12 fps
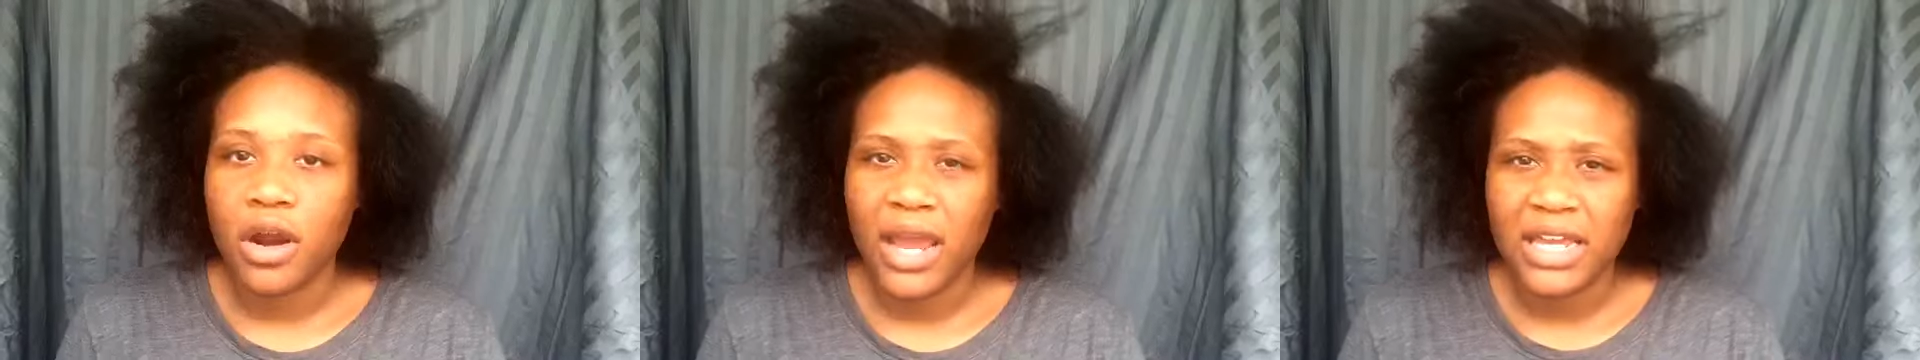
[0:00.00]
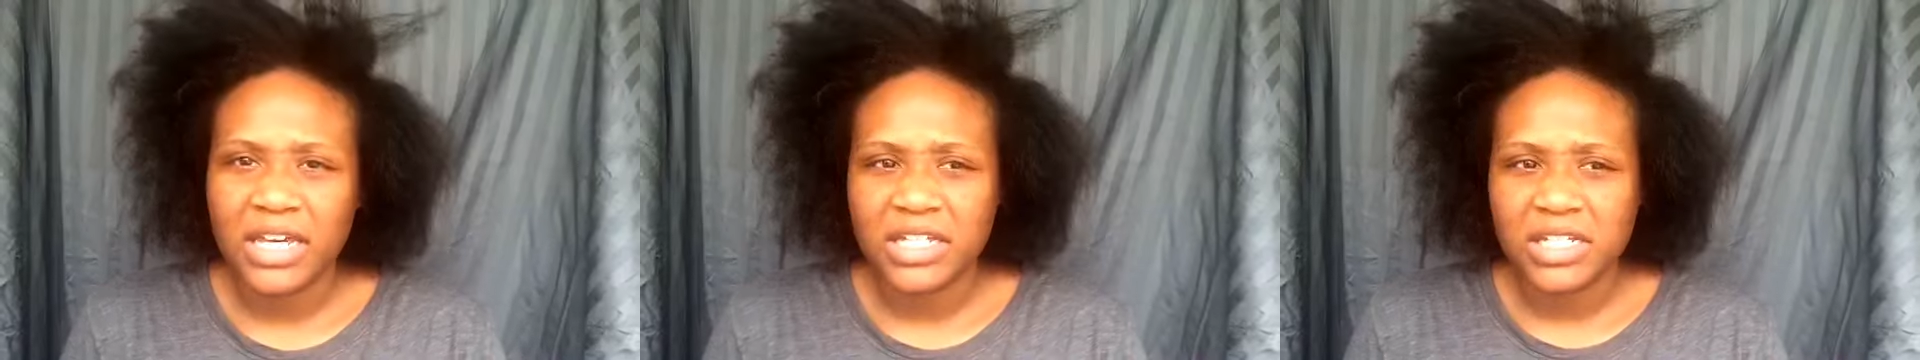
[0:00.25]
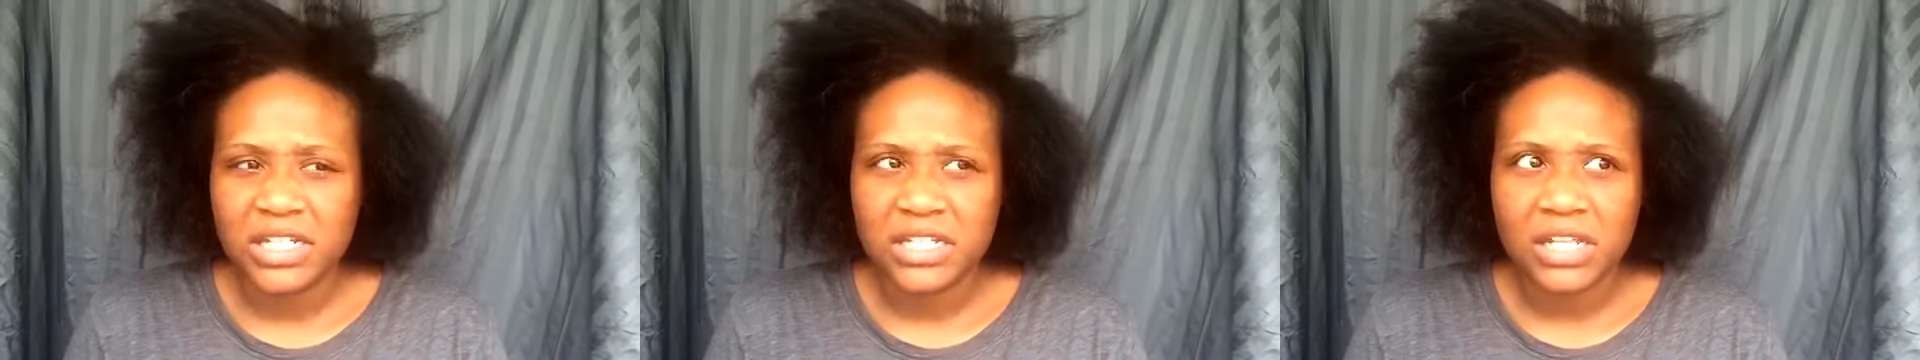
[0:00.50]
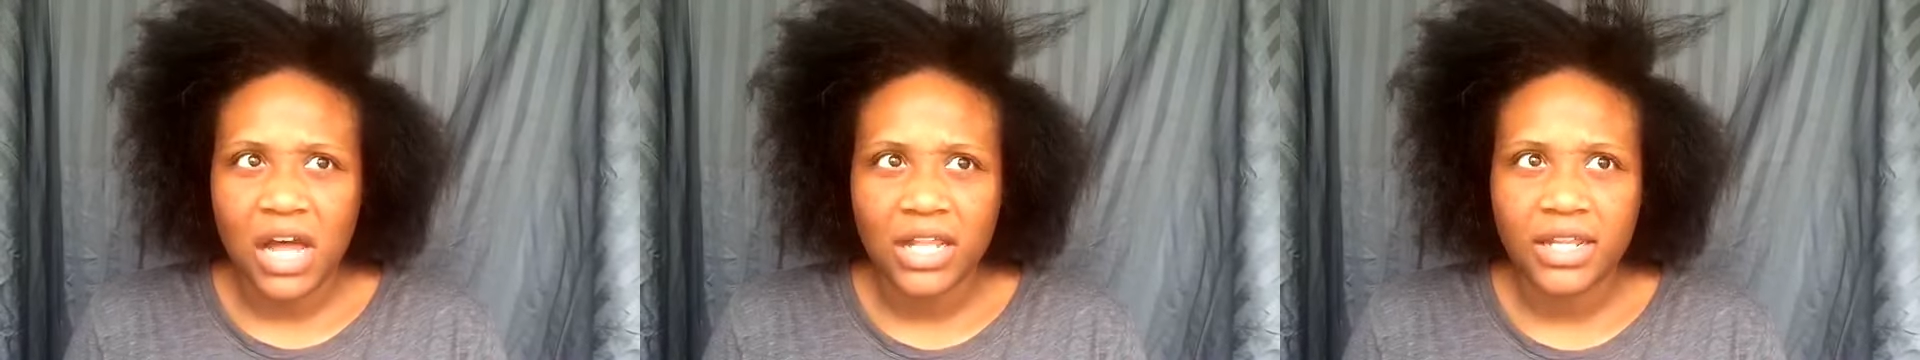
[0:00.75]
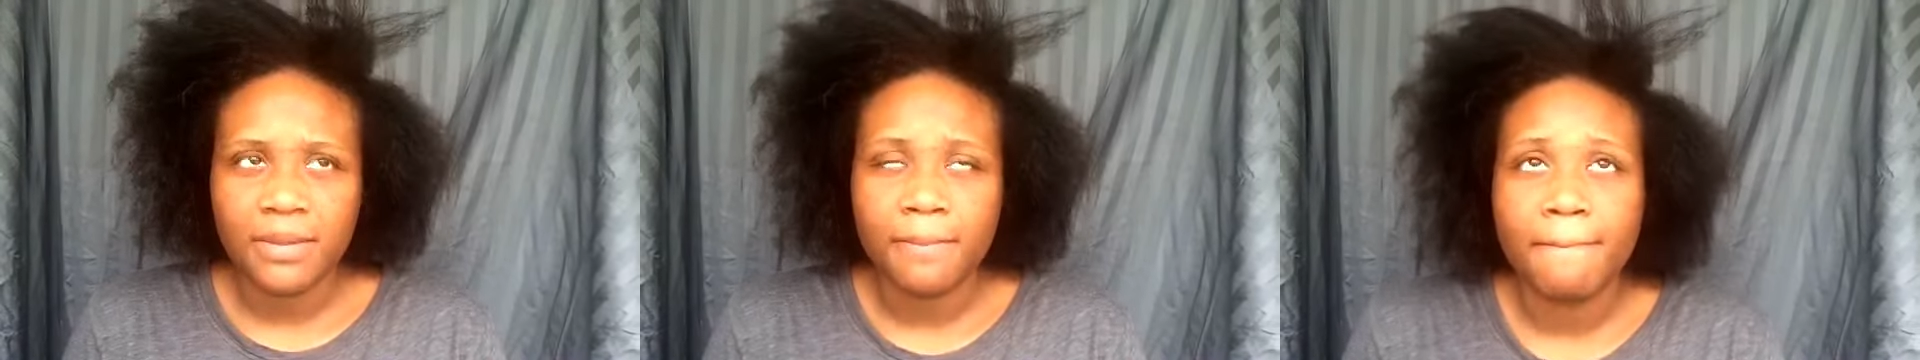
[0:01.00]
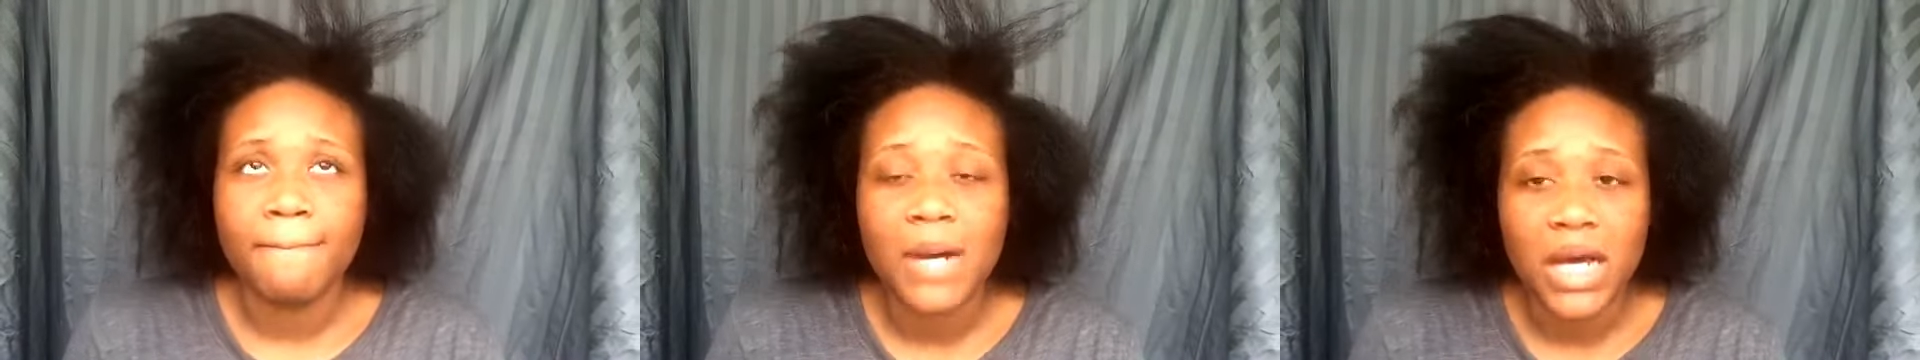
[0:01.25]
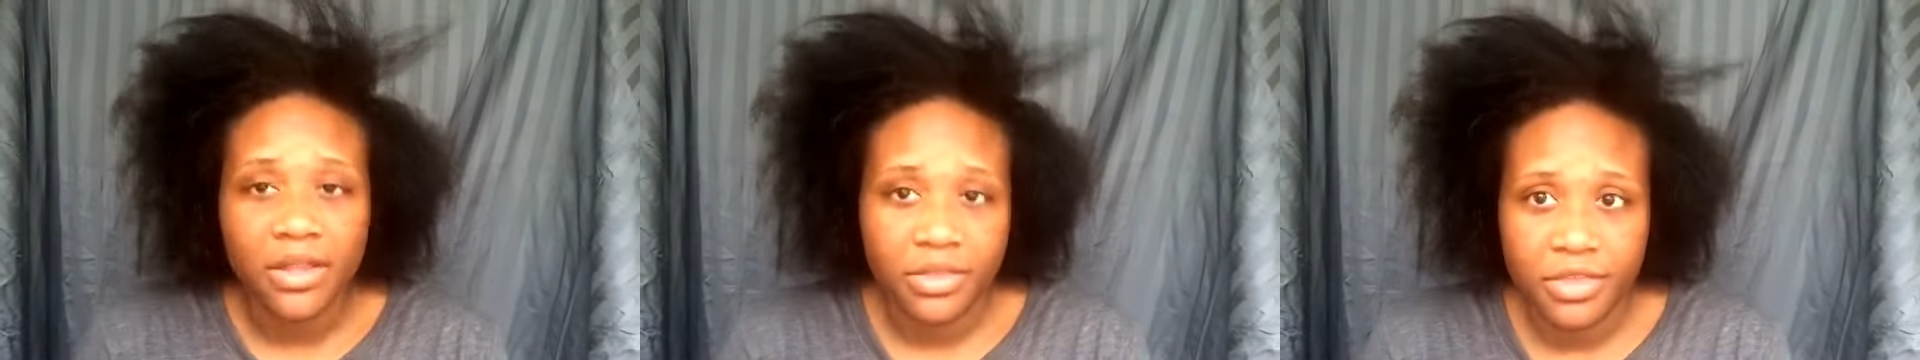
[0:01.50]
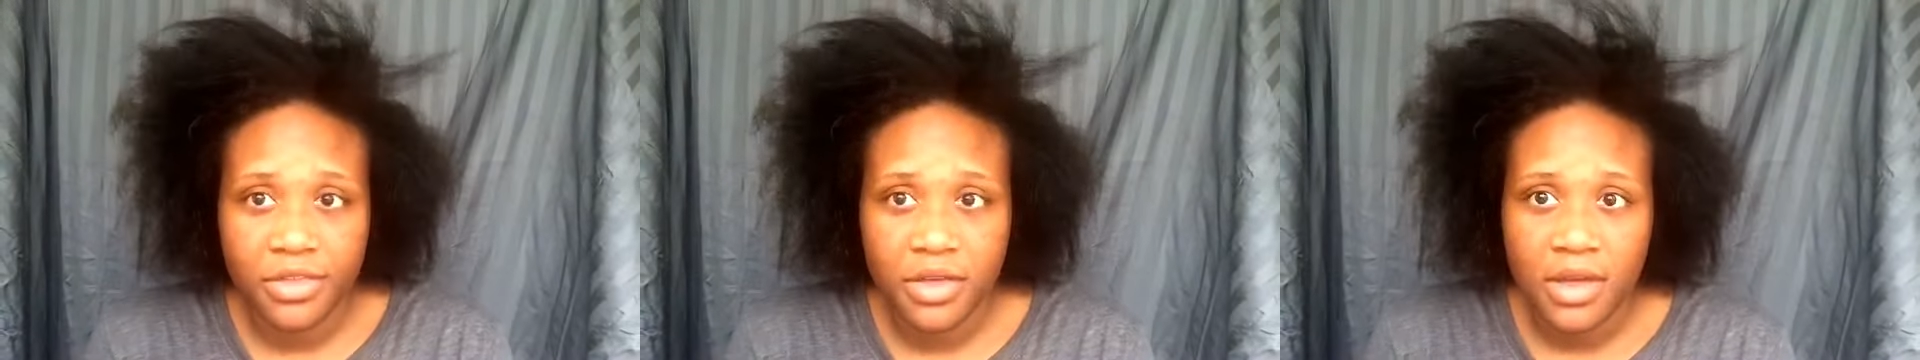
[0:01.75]
a good solid
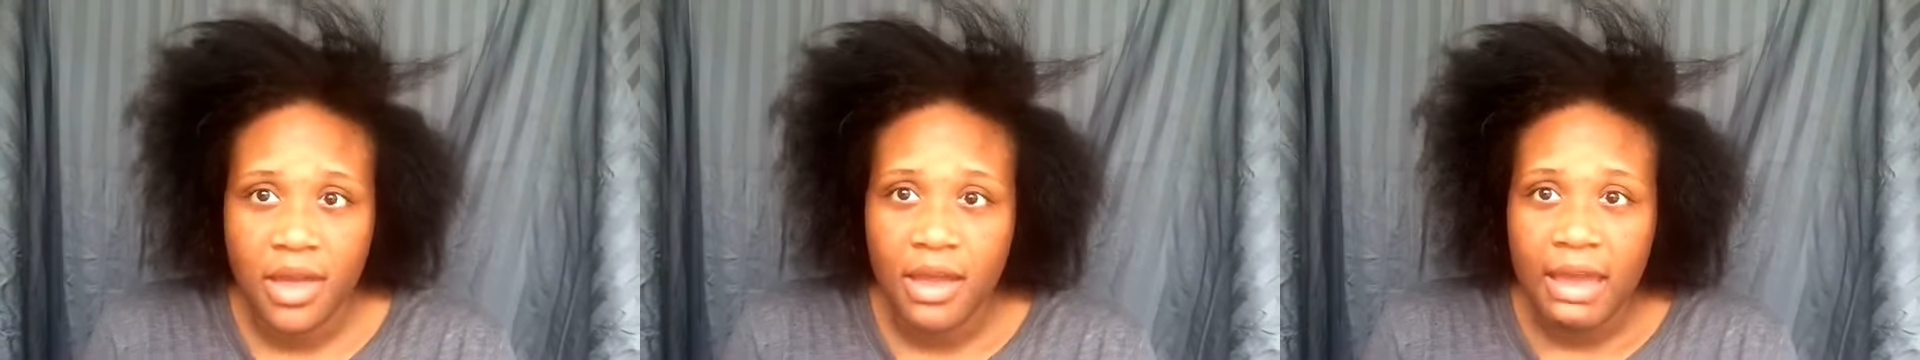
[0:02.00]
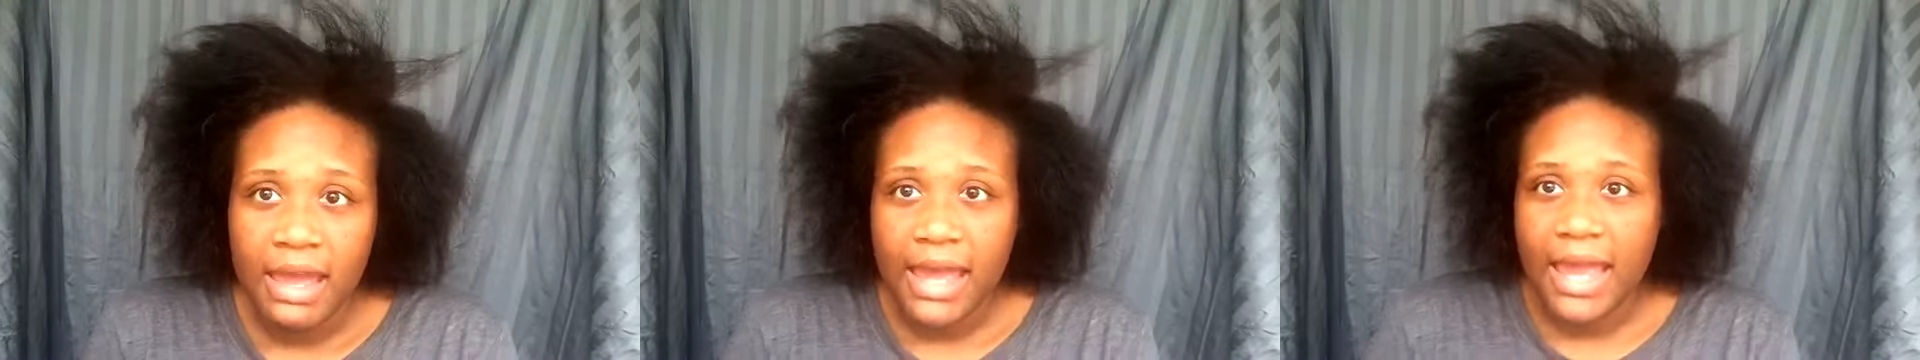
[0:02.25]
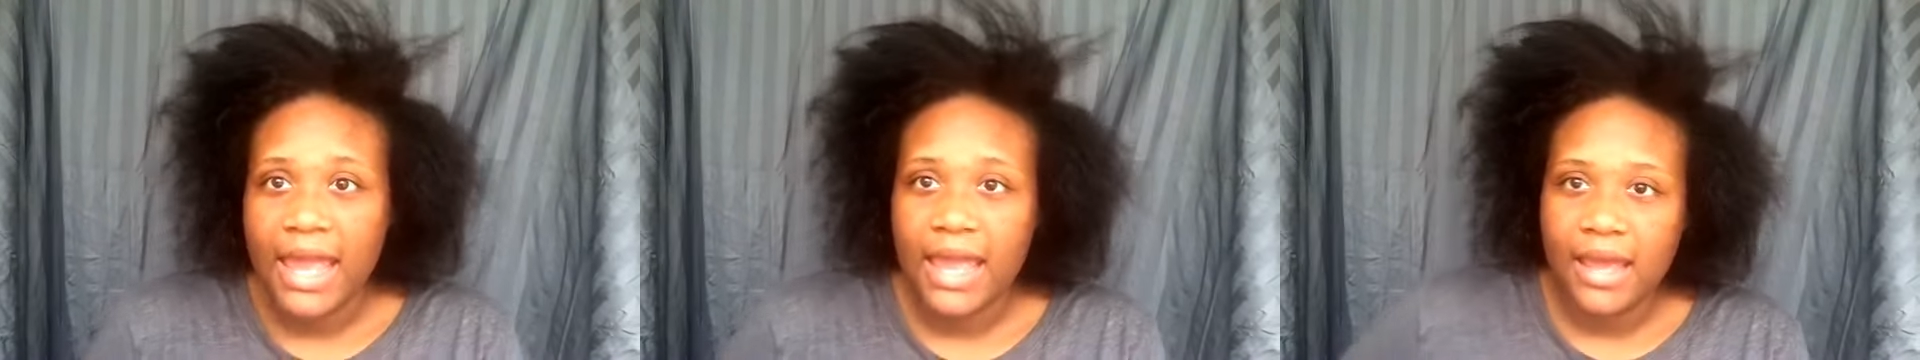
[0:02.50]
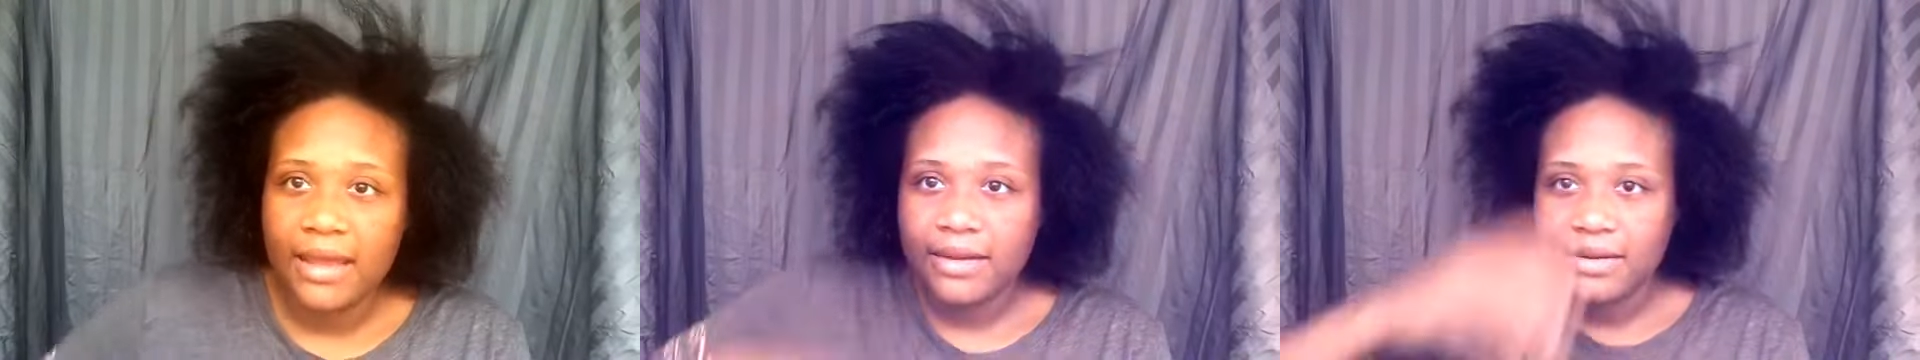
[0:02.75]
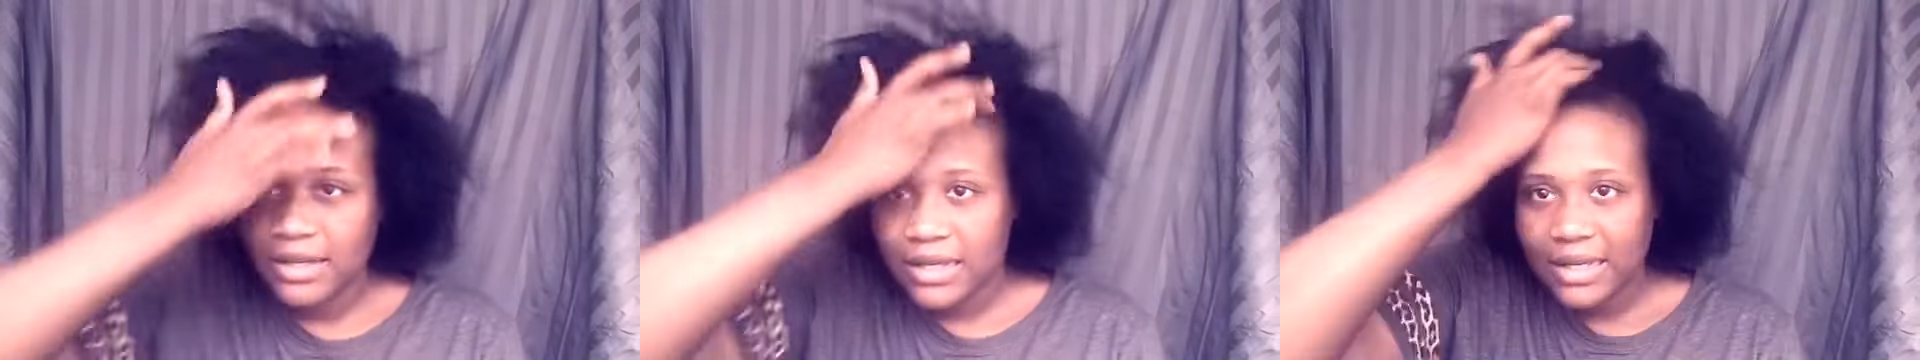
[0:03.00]
month, and